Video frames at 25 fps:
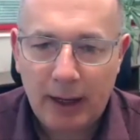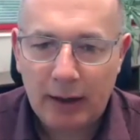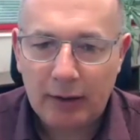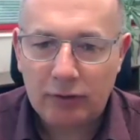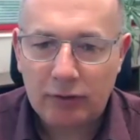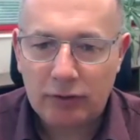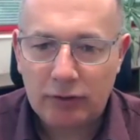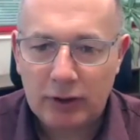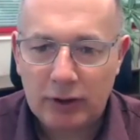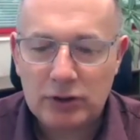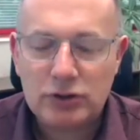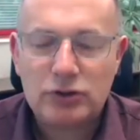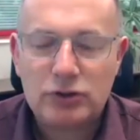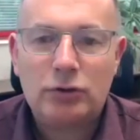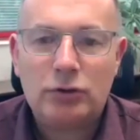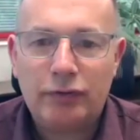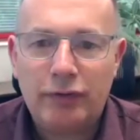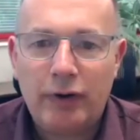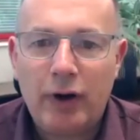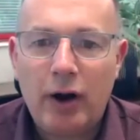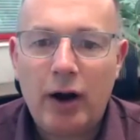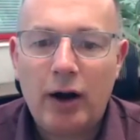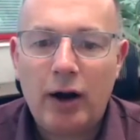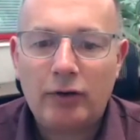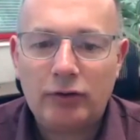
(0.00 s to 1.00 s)

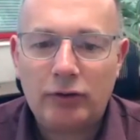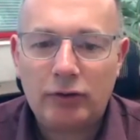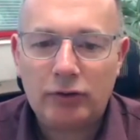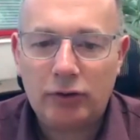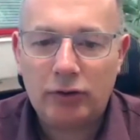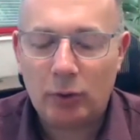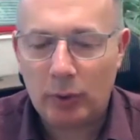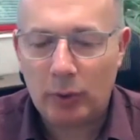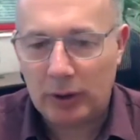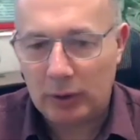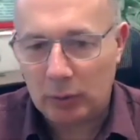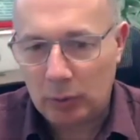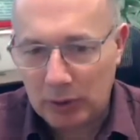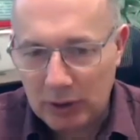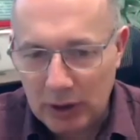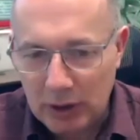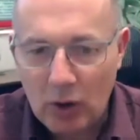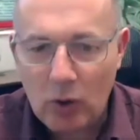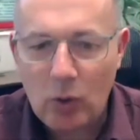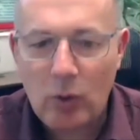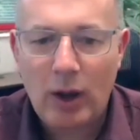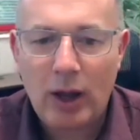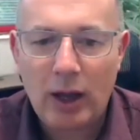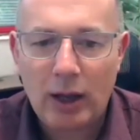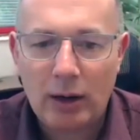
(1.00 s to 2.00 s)
ancestral viruses. So we
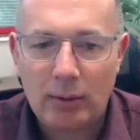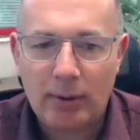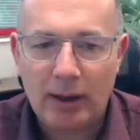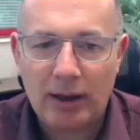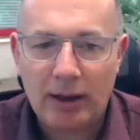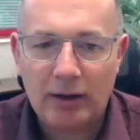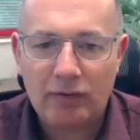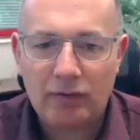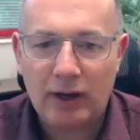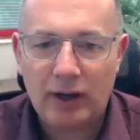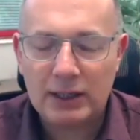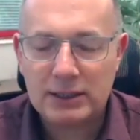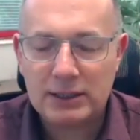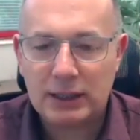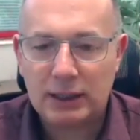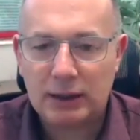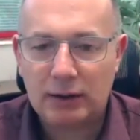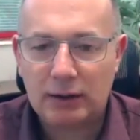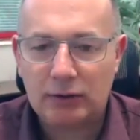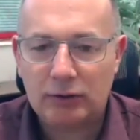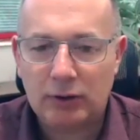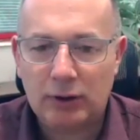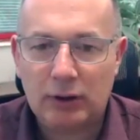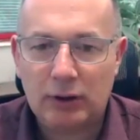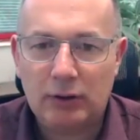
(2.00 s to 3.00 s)
know how to make
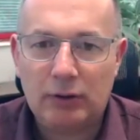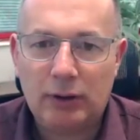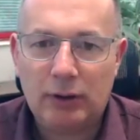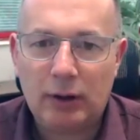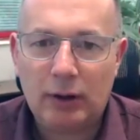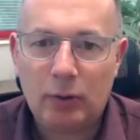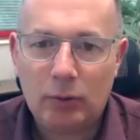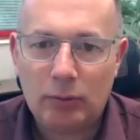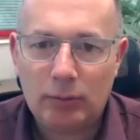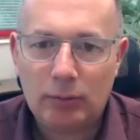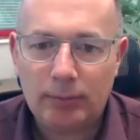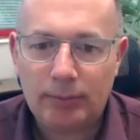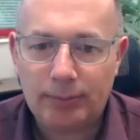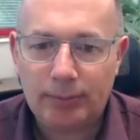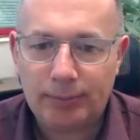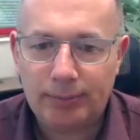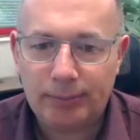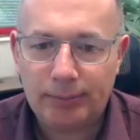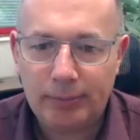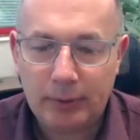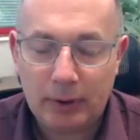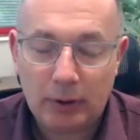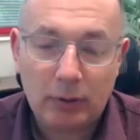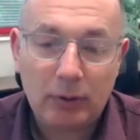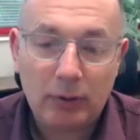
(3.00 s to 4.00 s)
vaccines that
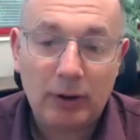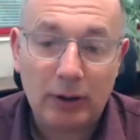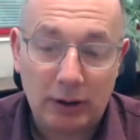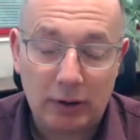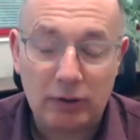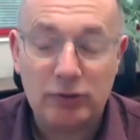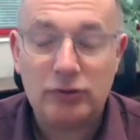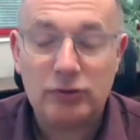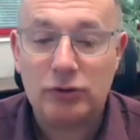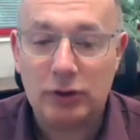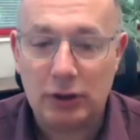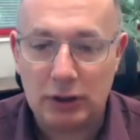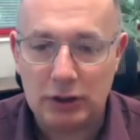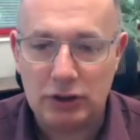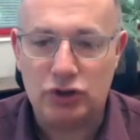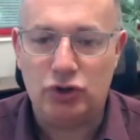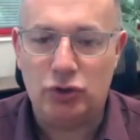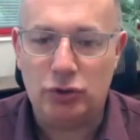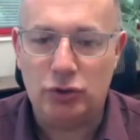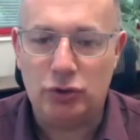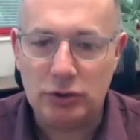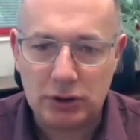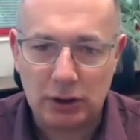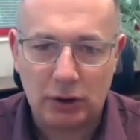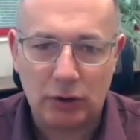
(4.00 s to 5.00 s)
at least
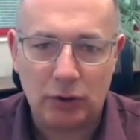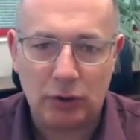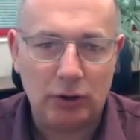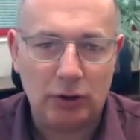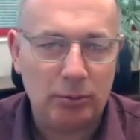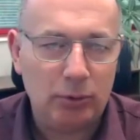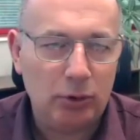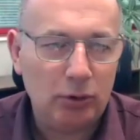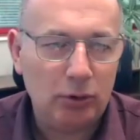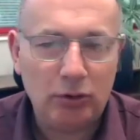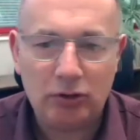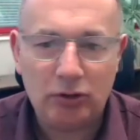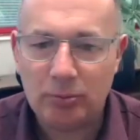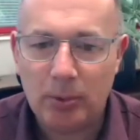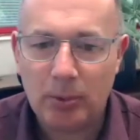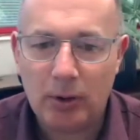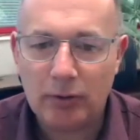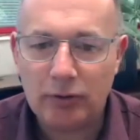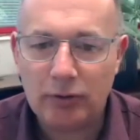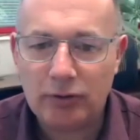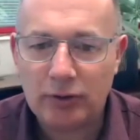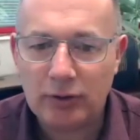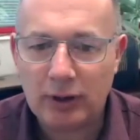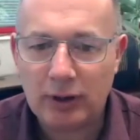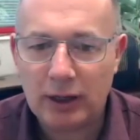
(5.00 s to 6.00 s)
induce a good immune
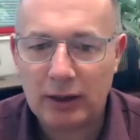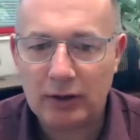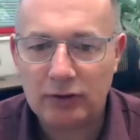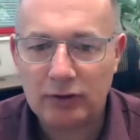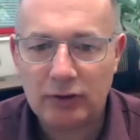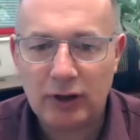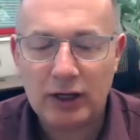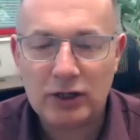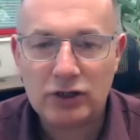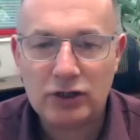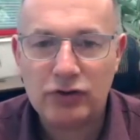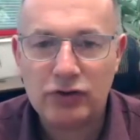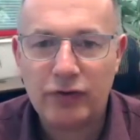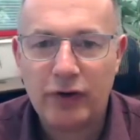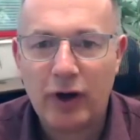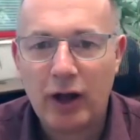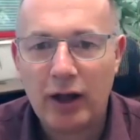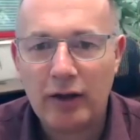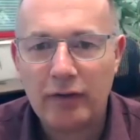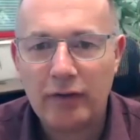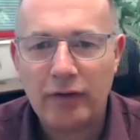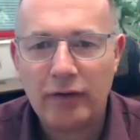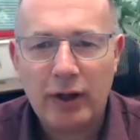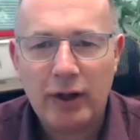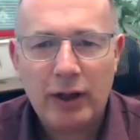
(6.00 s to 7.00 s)
response against
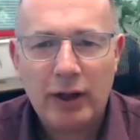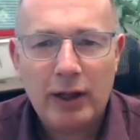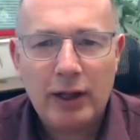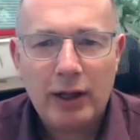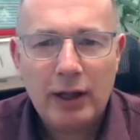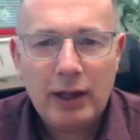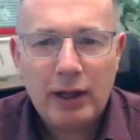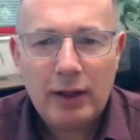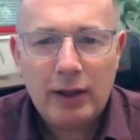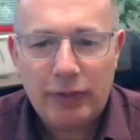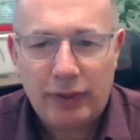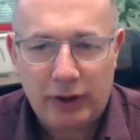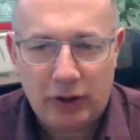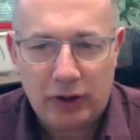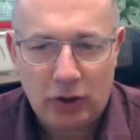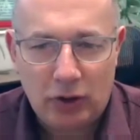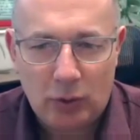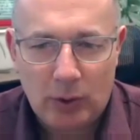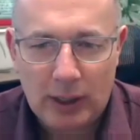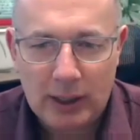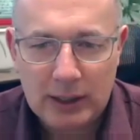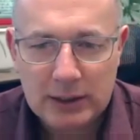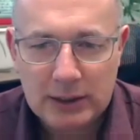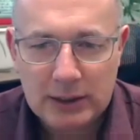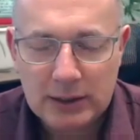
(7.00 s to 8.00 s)
H5. The
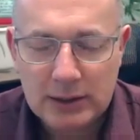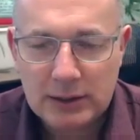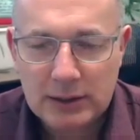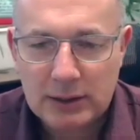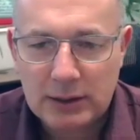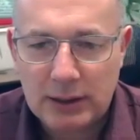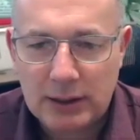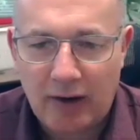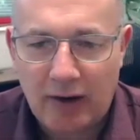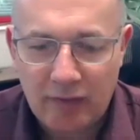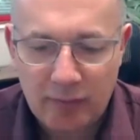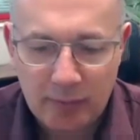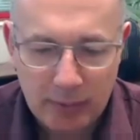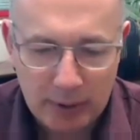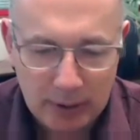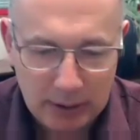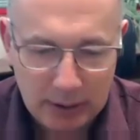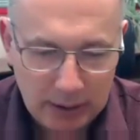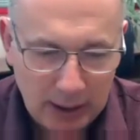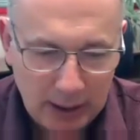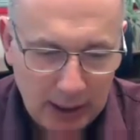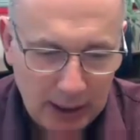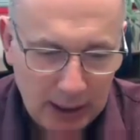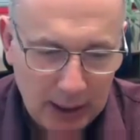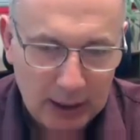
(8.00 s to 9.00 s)
US
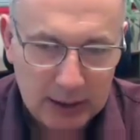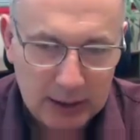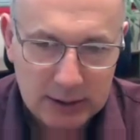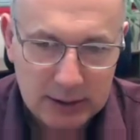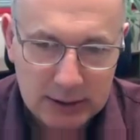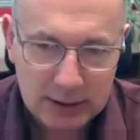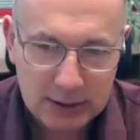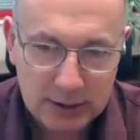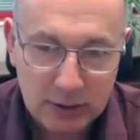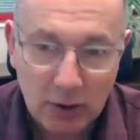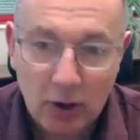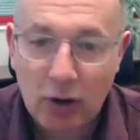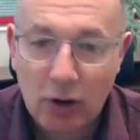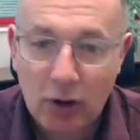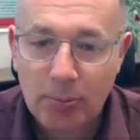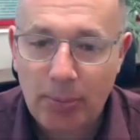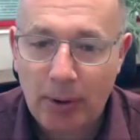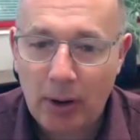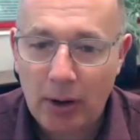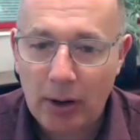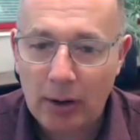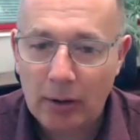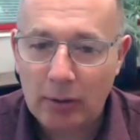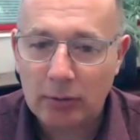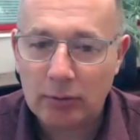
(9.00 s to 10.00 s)
government has
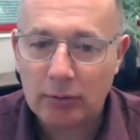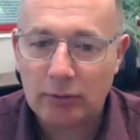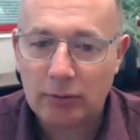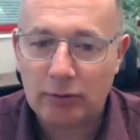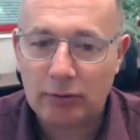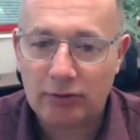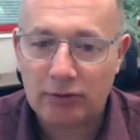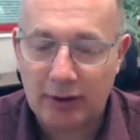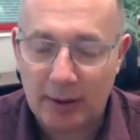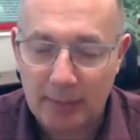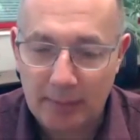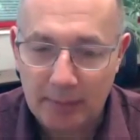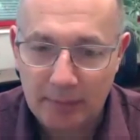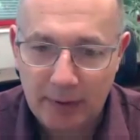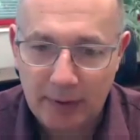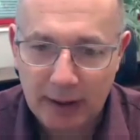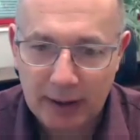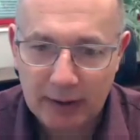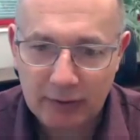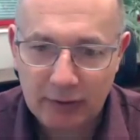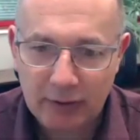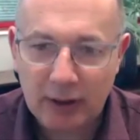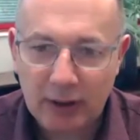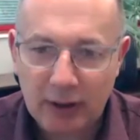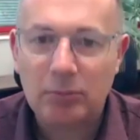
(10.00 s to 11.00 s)
stockpiled some
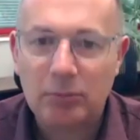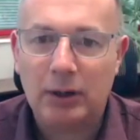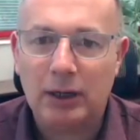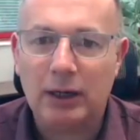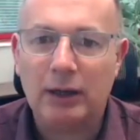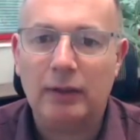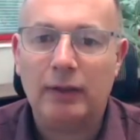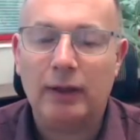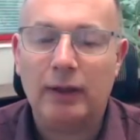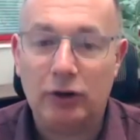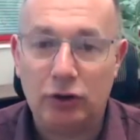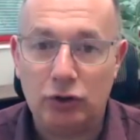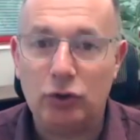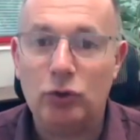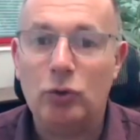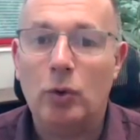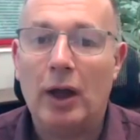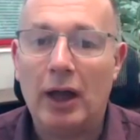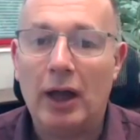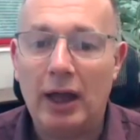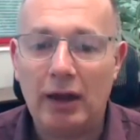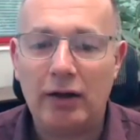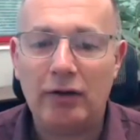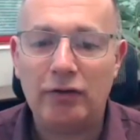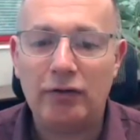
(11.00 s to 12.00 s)
vaccine, meaning they
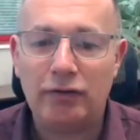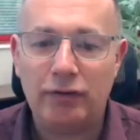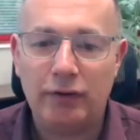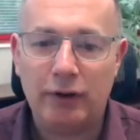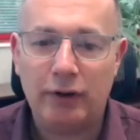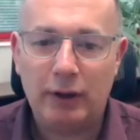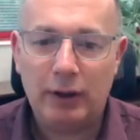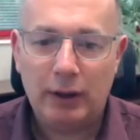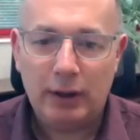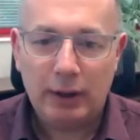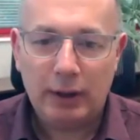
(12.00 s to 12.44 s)
do have